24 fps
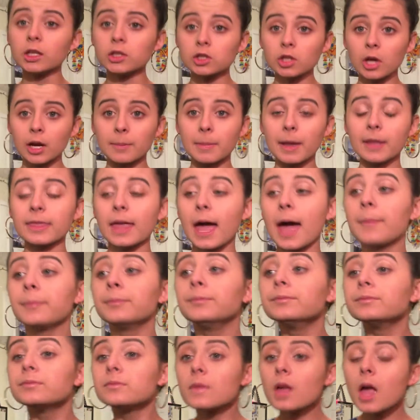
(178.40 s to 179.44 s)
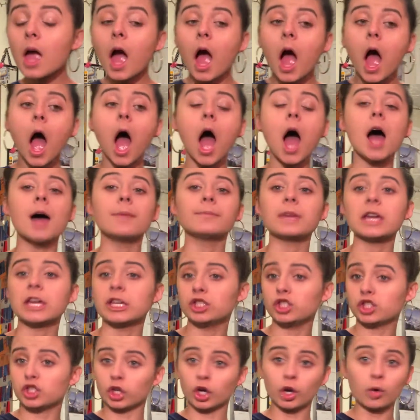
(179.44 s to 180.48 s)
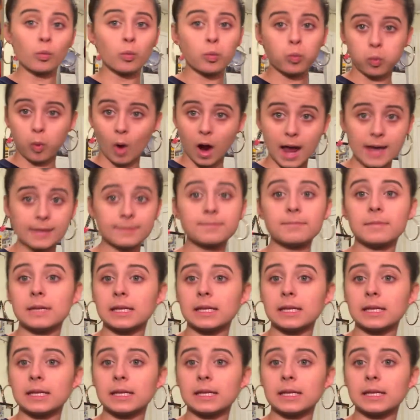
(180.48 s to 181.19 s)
Sorry about that. And you're one